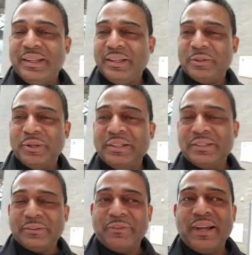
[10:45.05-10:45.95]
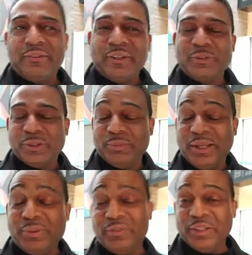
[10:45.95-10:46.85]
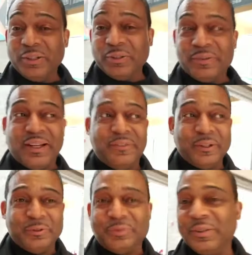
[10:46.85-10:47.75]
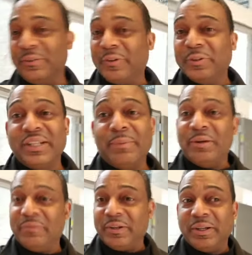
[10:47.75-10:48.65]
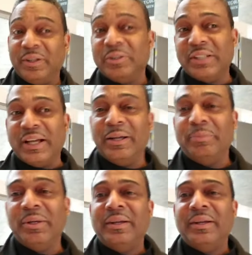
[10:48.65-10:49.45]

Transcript: either into 500 or maybe even under 500 for the first time in a very long time.